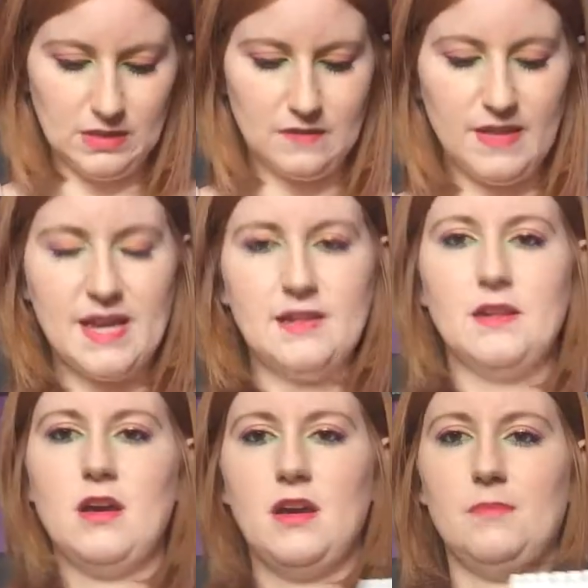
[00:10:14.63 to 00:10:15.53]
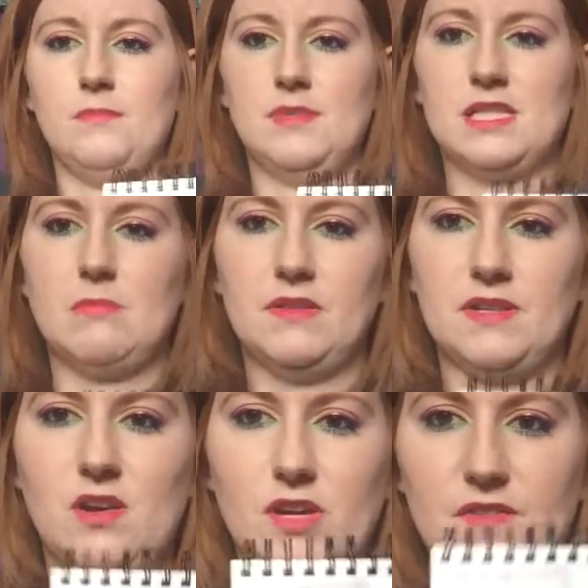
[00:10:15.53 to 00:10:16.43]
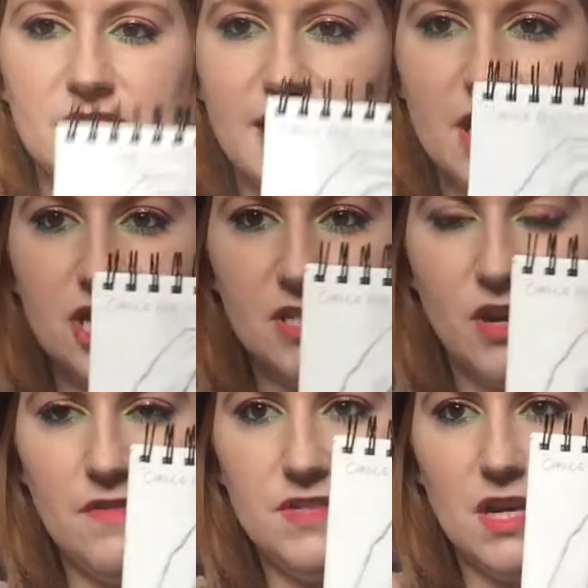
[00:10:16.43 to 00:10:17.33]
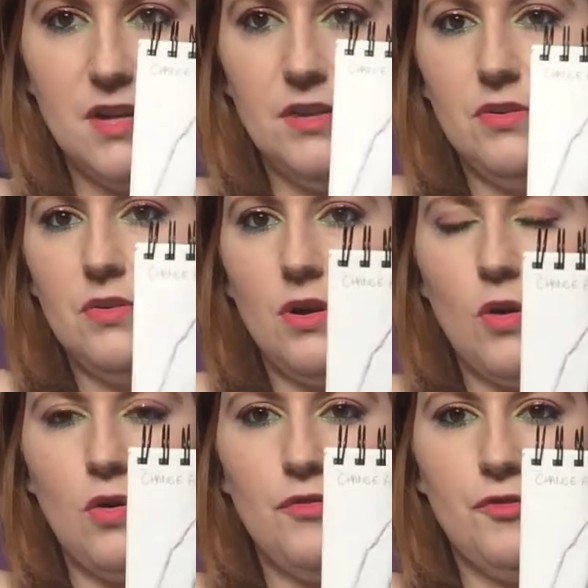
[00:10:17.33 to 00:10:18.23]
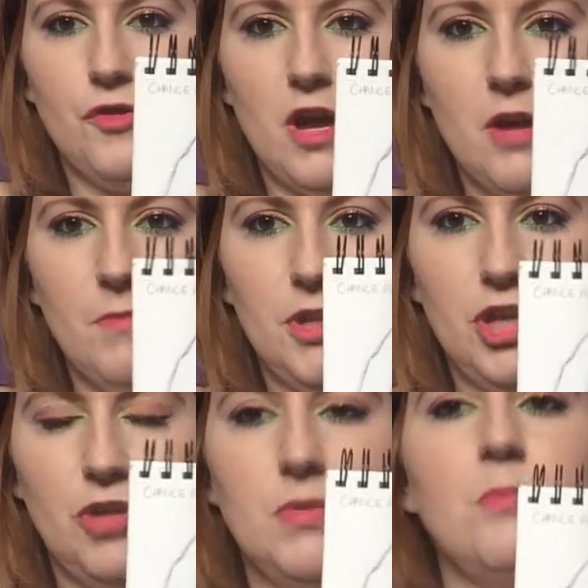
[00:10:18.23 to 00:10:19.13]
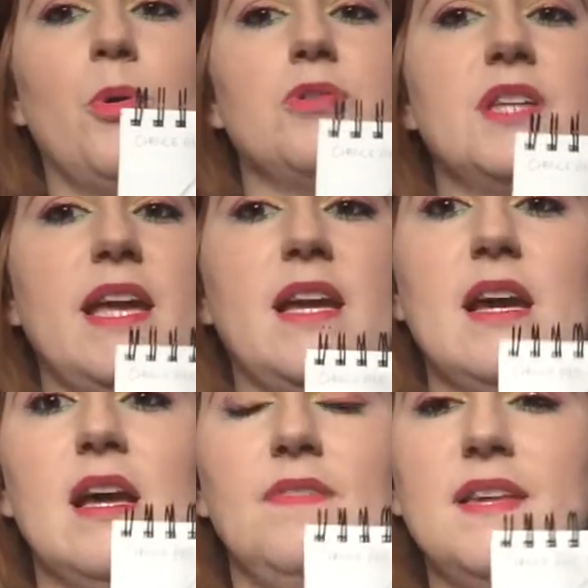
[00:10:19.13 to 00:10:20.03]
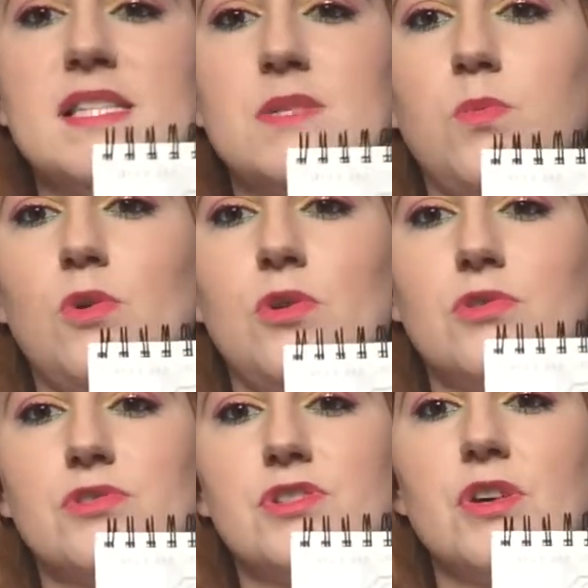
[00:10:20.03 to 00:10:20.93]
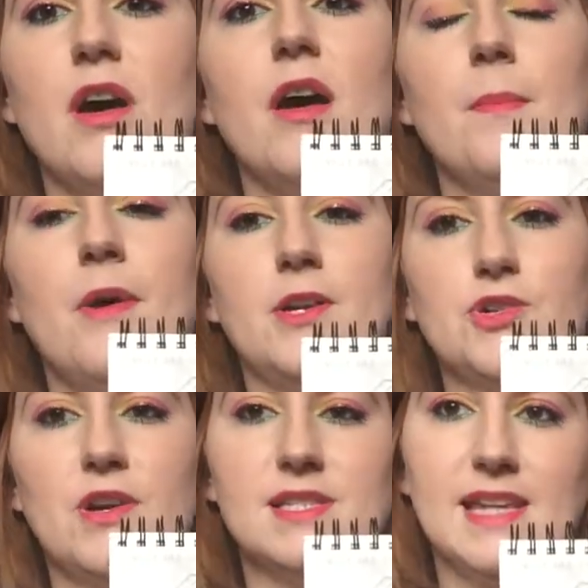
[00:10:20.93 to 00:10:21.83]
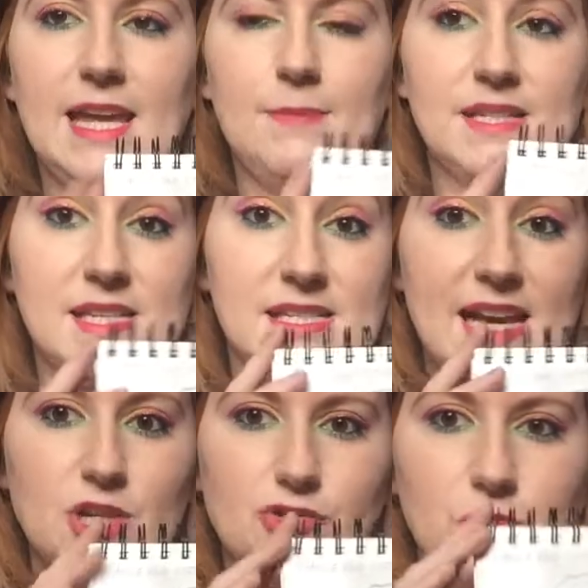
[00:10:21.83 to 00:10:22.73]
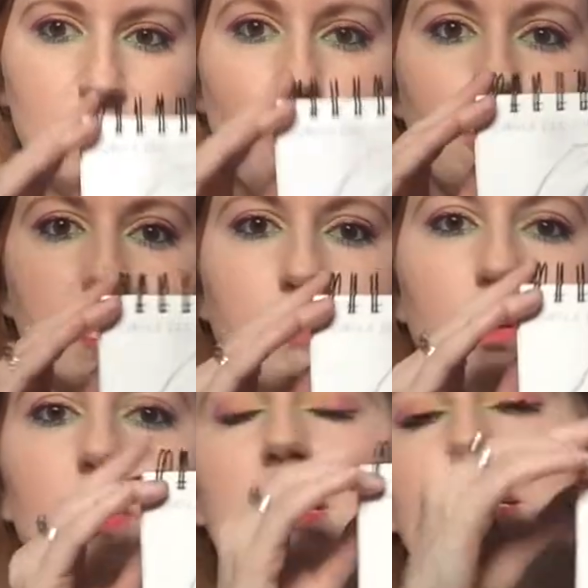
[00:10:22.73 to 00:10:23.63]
Then some other kind of sketches that I've done of the human body. This was, I tried to keep this as natural as possible,